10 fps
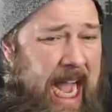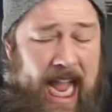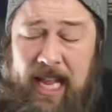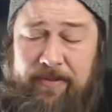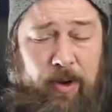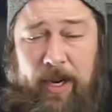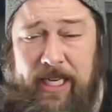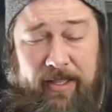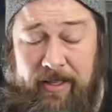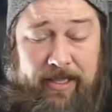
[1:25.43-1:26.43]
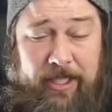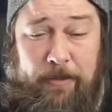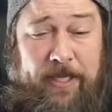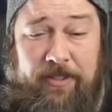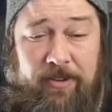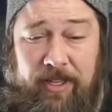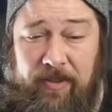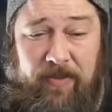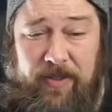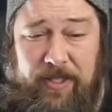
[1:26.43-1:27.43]
I have no idea. Like, this picture
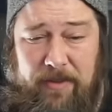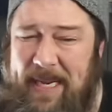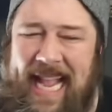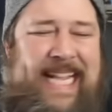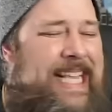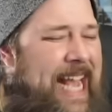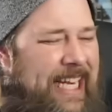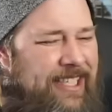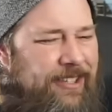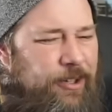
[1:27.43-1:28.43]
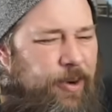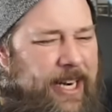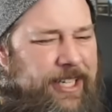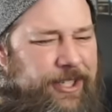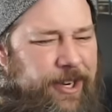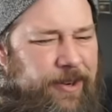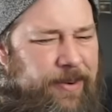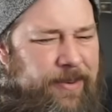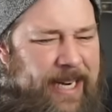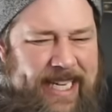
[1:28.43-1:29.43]
confuses me. I guess they're trying to
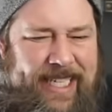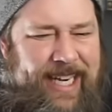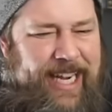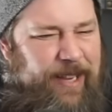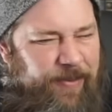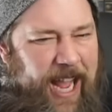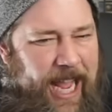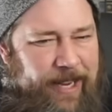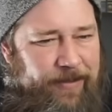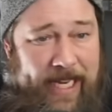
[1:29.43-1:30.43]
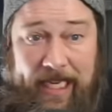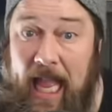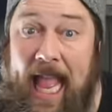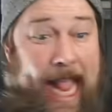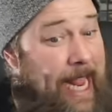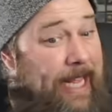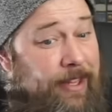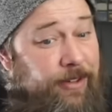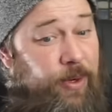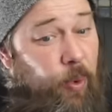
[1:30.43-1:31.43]
show 1995. Like, hey,
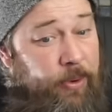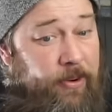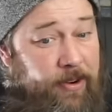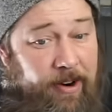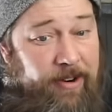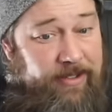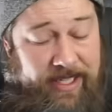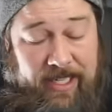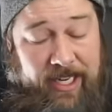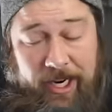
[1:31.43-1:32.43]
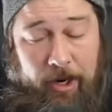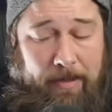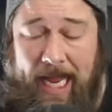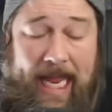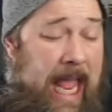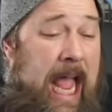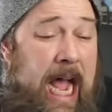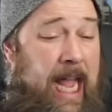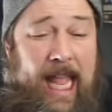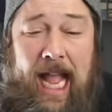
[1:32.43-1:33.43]
there's older cards in here, but
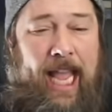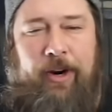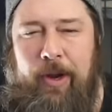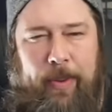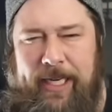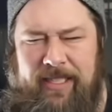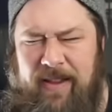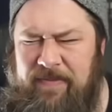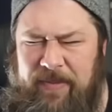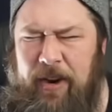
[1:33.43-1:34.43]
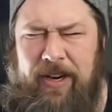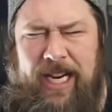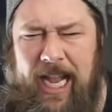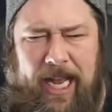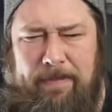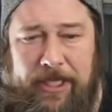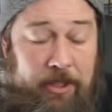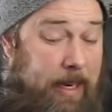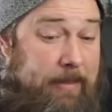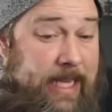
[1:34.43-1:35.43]
I don't know. It is a very odd
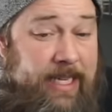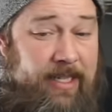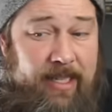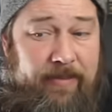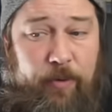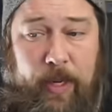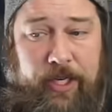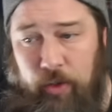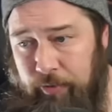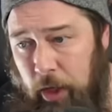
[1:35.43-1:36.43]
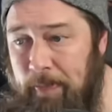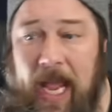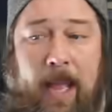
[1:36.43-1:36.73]
picture. Maybe they just love Quentin Hoover.